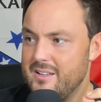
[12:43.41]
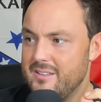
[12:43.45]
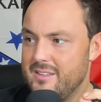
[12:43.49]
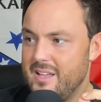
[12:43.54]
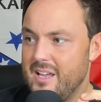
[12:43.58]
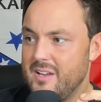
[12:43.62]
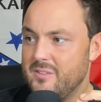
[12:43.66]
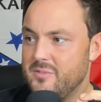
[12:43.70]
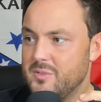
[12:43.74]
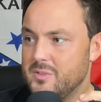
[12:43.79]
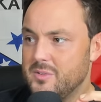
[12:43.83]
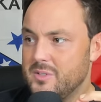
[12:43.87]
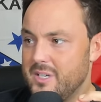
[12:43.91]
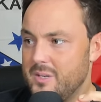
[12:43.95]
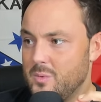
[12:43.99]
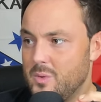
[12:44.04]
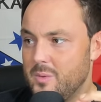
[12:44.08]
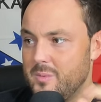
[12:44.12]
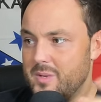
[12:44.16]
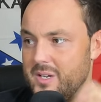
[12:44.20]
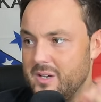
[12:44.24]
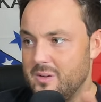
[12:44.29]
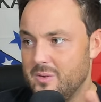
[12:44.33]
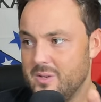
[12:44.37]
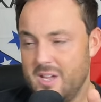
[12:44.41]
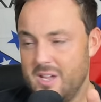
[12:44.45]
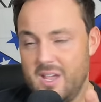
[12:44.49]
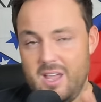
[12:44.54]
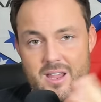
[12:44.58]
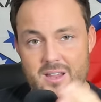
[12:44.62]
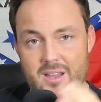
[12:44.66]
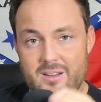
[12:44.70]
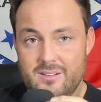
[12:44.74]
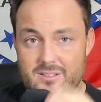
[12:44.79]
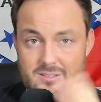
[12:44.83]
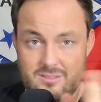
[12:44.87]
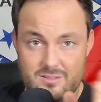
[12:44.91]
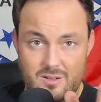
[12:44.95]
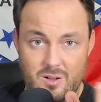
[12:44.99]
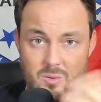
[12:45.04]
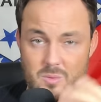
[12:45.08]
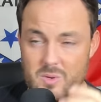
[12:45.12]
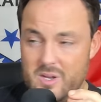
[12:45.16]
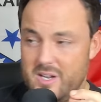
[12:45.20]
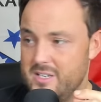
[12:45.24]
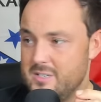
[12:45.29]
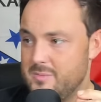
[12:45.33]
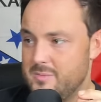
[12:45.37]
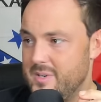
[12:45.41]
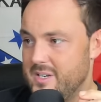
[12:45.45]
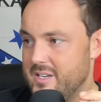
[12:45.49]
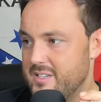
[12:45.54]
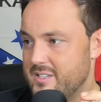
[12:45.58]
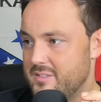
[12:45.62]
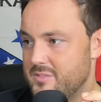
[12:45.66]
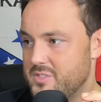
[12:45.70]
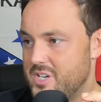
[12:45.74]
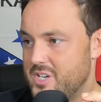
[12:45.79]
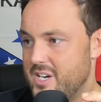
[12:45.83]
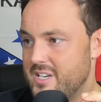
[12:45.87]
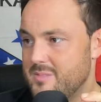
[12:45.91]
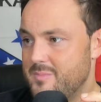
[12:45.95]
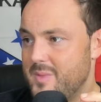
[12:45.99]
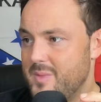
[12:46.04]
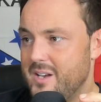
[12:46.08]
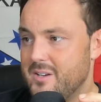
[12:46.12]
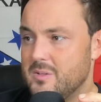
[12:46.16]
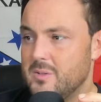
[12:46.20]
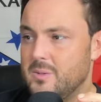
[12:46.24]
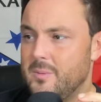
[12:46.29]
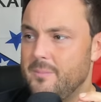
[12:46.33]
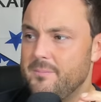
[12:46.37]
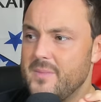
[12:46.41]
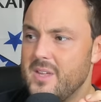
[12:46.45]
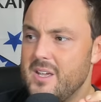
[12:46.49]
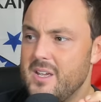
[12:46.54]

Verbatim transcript: Thankfully, we'll be okay, always, because of Jace Medical.